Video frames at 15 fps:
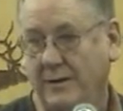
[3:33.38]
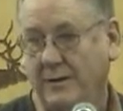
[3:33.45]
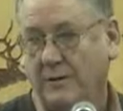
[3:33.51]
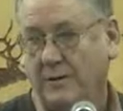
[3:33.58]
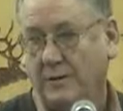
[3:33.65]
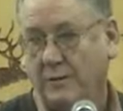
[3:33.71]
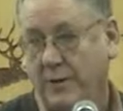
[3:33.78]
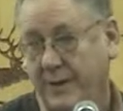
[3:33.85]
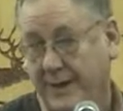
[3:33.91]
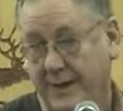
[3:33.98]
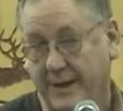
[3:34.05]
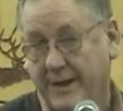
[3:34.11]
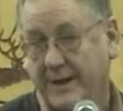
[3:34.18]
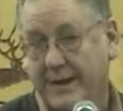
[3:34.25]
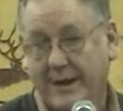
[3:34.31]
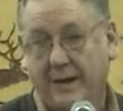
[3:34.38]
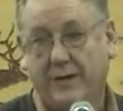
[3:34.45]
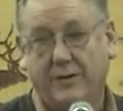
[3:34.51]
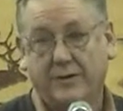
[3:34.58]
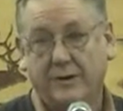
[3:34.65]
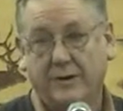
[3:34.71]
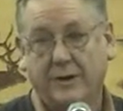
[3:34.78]
Or when they get
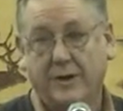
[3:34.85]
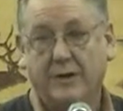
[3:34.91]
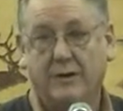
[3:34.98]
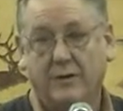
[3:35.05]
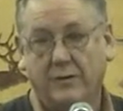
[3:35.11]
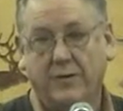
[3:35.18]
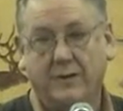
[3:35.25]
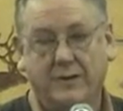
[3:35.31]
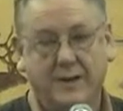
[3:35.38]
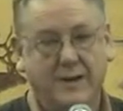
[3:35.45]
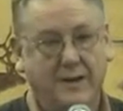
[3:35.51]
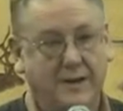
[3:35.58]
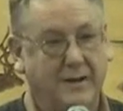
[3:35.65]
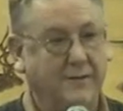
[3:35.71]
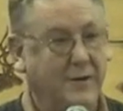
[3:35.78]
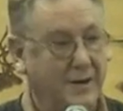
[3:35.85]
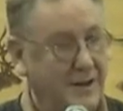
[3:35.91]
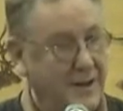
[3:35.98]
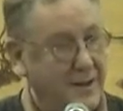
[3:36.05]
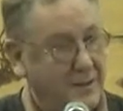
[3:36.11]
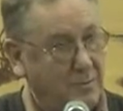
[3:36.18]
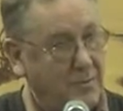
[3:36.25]
out and they know that they have a
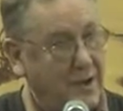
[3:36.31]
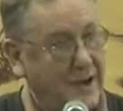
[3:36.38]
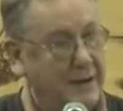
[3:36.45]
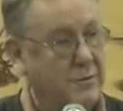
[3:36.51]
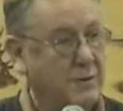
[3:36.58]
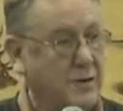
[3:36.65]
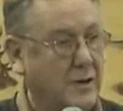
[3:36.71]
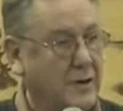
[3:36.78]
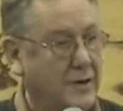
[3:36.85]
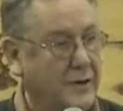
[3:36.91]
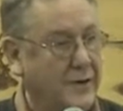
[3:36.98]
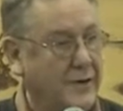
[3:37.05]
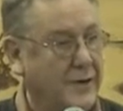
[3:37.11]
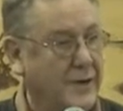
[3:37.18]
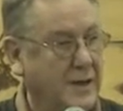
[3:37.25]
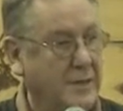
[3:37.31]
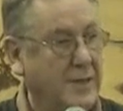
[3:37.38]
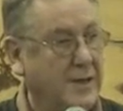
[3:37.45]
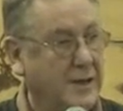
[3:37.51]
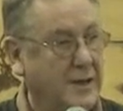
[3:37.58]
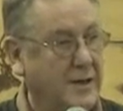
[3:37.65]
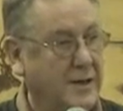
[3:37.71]
black mark on their name
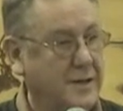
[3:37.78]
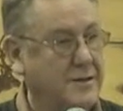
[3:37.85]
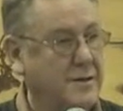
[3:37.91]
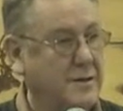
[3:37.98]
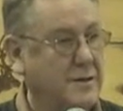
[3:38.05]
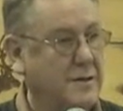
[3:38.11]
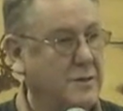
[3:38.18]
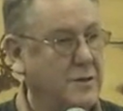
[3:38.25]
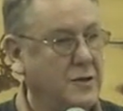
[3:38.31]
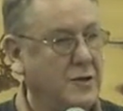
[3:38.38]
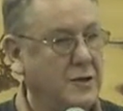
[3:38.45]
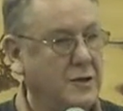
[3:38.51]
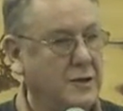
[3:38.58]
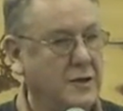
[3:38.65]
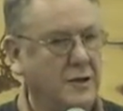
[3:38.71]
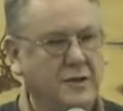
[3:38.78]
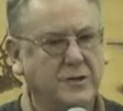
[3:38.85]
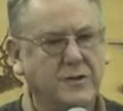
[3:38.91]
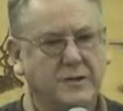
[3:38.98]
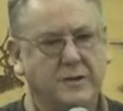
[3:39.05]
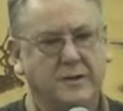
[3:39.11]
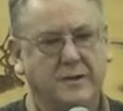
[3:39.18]
in the eyes of the community, and you
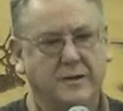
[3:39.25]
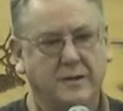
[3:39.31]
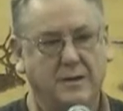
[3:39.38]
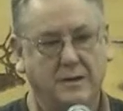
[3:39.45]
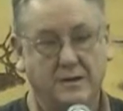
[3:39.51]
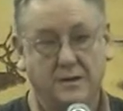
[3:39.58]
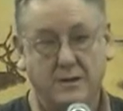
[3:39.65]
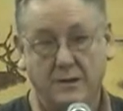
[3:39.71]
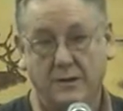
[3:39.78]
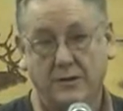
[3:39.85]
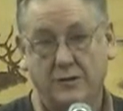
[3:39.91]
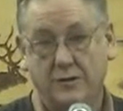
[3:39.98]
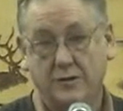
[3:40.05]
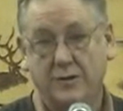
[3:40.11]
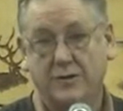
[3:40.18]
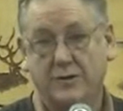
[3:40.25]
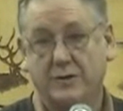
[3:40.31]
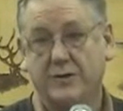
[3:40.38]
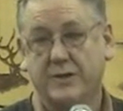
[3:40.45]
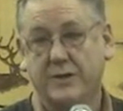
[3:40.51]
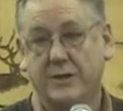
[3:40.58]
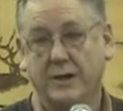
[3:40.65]
still continue to
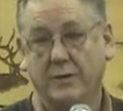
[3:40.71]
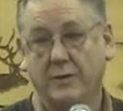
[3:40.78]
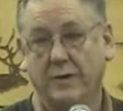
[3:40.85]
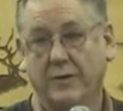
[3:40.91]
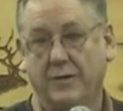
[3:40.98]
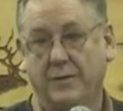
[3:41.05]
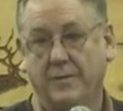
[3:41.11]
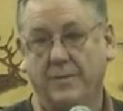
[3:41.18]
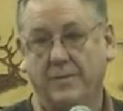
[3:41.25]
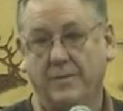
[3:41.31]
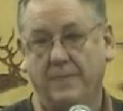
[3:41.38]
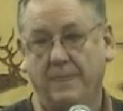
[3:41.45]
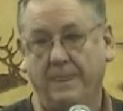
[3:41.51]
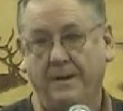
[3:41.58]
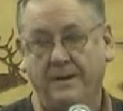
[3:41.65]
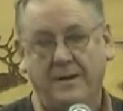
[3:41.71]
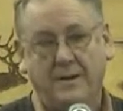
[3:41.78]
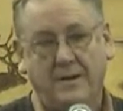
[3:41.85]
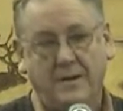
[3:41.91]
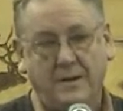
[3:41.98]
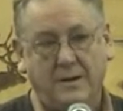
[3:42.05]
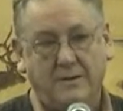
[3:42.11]
associate with them.
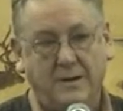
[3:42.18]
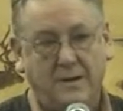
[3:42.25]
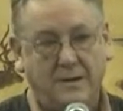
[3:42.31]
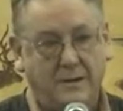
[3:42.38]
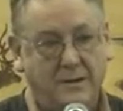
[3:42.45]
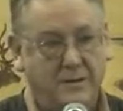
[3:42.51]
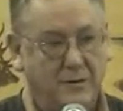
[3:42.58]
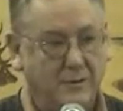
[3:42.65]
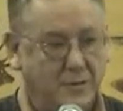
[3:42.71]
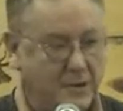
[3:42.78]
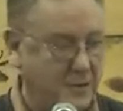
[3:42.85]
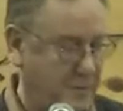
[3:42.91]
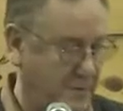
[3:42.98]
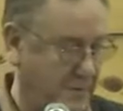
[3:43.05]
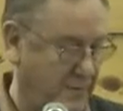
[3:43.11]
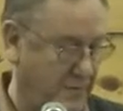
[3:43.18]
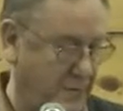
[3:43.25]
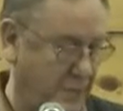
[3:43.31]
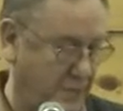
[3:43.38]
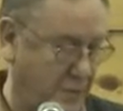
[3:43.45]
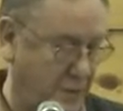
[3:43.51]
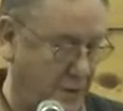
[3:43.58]
Had the dubious privilege
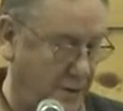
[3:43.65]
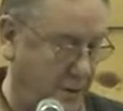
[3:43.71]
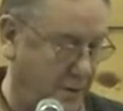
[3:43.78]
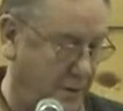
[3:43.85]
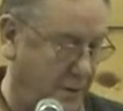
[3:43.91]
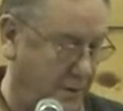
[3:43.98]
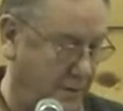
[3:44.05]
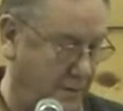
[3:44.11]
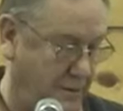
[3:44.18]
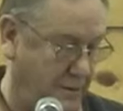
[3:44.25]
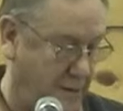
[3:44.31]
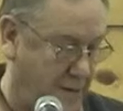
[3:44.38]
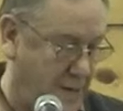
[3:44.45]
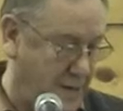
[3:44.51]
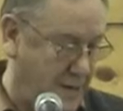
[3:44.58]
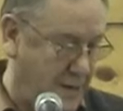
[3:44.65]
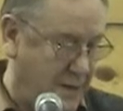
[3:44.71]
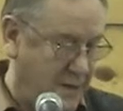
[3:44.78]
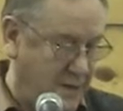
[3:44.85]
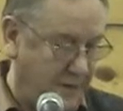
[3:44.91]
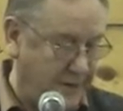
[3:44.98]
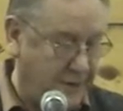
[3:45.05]
of walking through
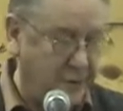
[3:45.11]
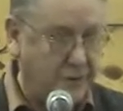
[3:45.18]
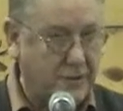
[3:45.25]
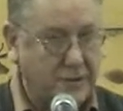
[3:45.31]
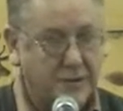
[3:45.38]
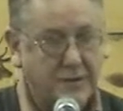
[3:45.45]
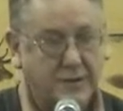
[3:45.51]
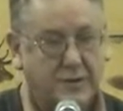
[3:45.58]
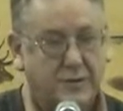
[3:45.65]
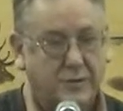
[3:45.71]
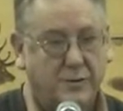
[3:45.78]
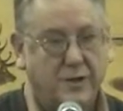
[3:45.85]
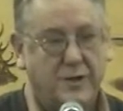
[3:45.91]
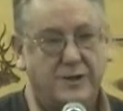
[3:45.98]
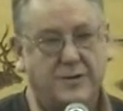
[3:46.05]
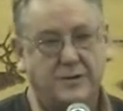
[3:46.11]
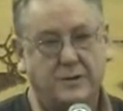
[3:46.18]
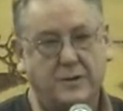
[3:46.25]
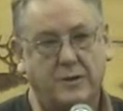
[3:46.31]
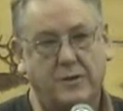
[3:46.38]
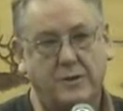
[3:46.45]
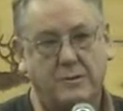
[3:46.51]
adulterous situations
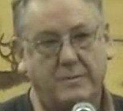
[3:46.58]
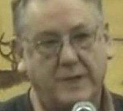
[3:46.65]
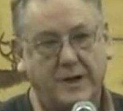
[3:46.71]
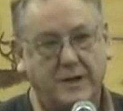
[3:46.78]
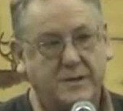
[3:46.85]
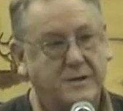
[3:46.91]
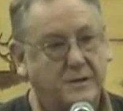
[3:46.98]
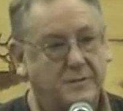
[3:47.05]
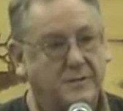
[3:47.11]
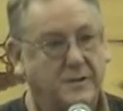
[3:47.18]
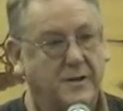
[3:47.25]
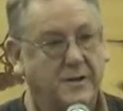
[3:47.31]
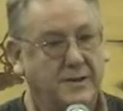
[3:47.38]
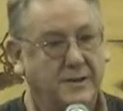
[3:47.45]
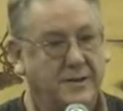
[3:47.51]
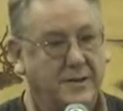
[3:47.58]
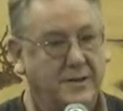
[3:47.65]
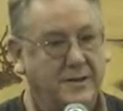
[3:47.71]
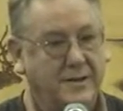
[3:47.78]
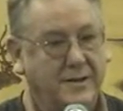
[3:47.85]
with two pastor friends.